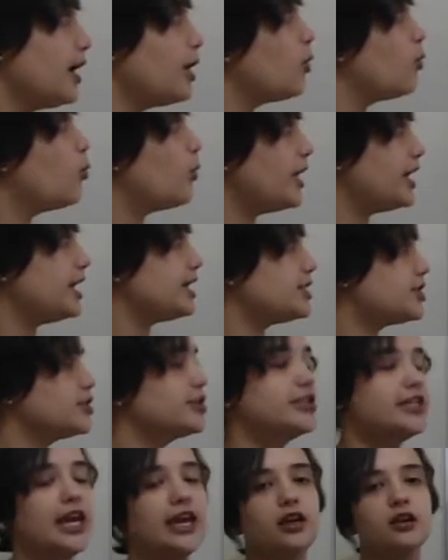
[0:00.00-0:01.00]
we need to
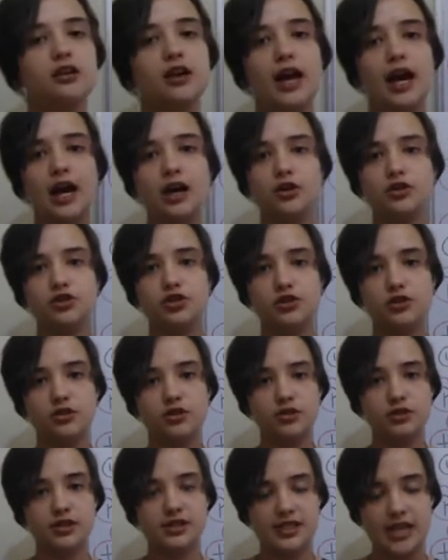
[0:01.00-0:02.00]
take account
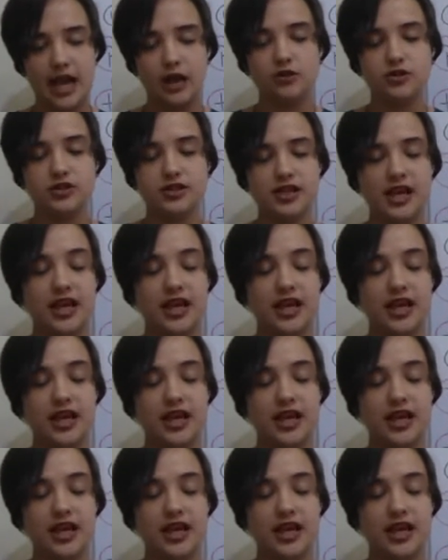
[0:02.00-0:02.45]
sounds,